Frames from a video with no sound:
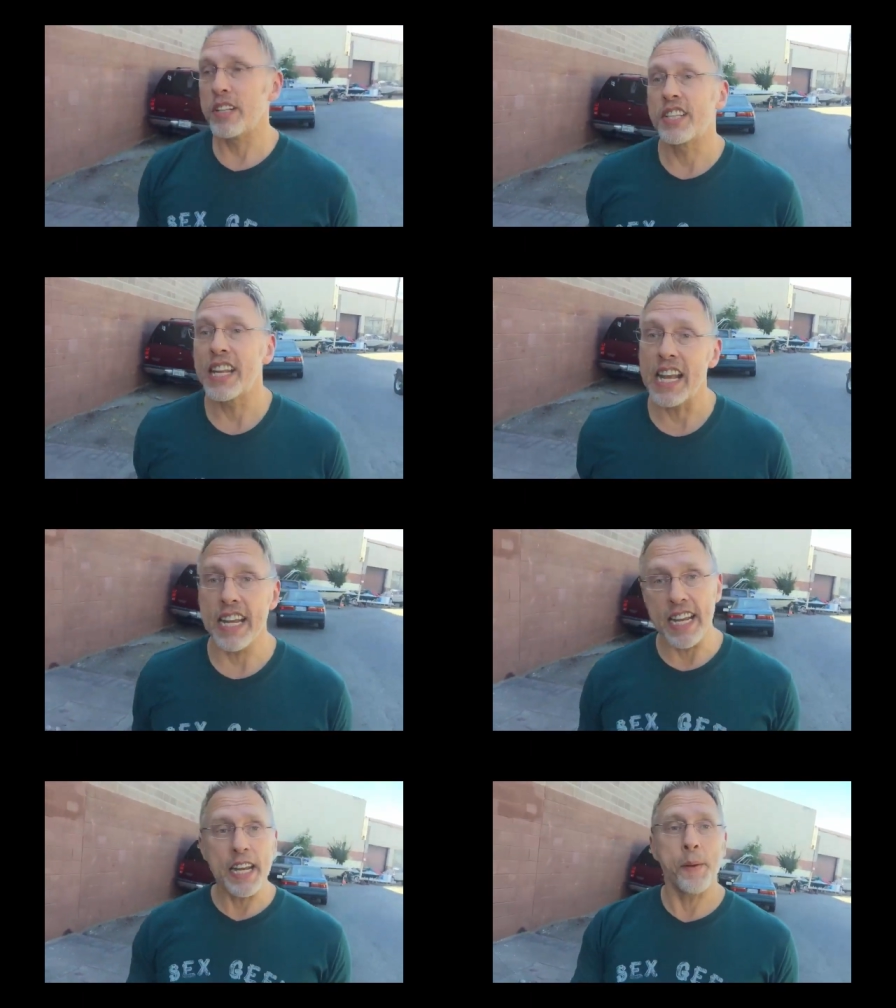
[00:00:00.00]
But
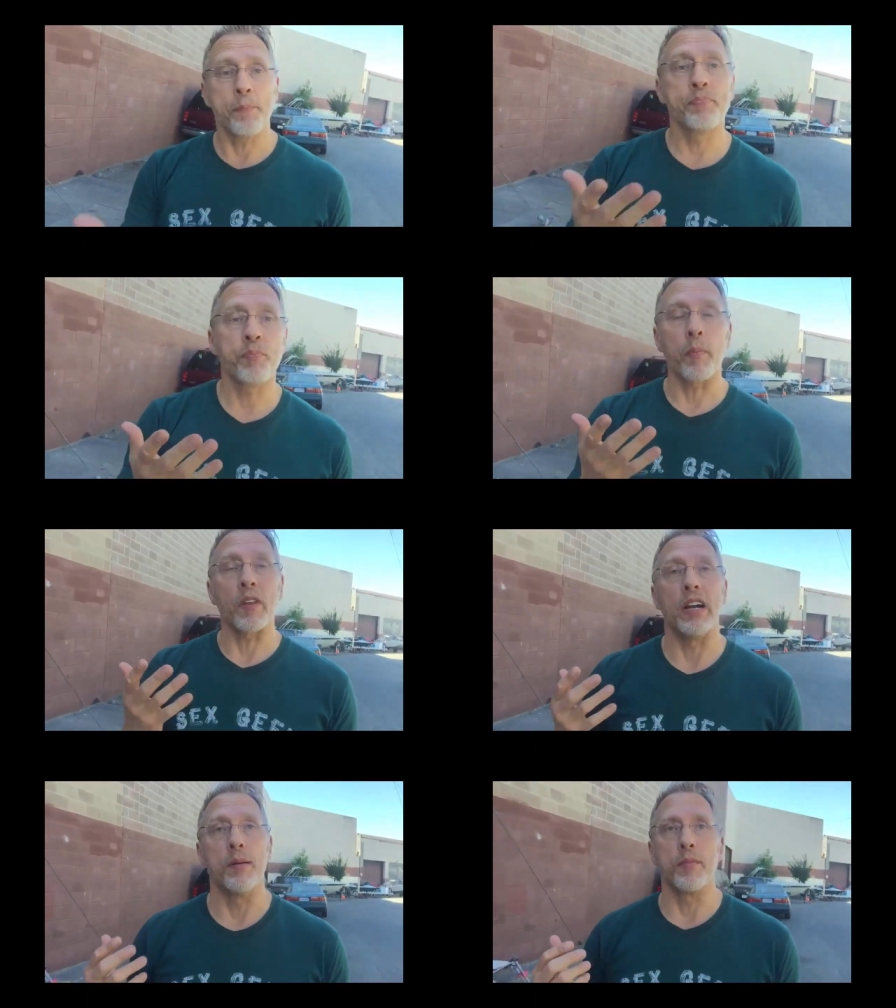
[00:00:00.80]
today,
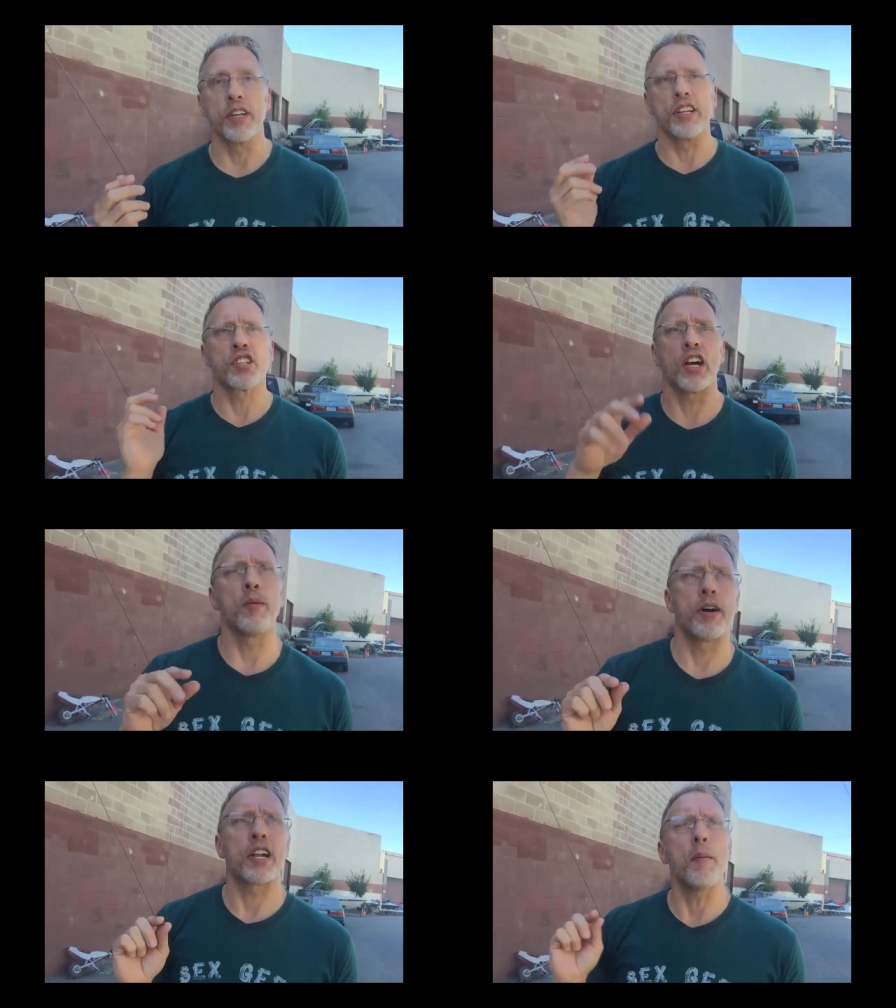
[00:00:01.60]
I'm going to
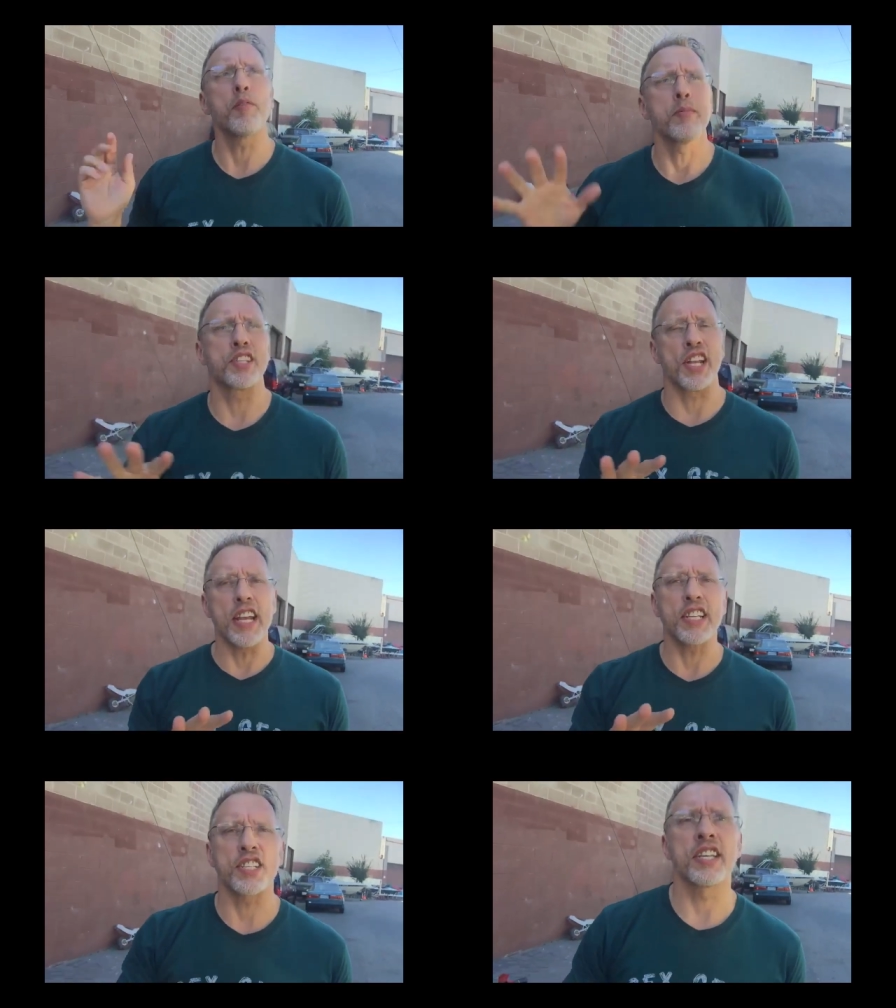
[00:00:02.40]
talk about a couple of
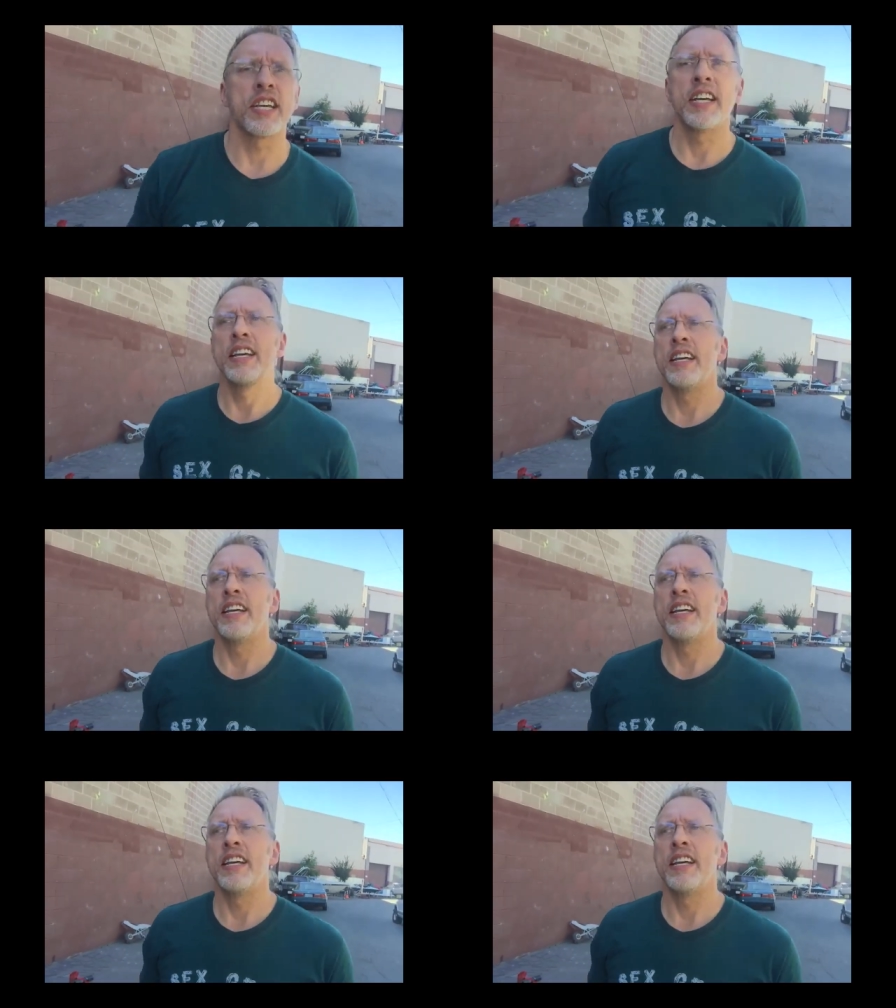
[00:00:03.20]
mistakes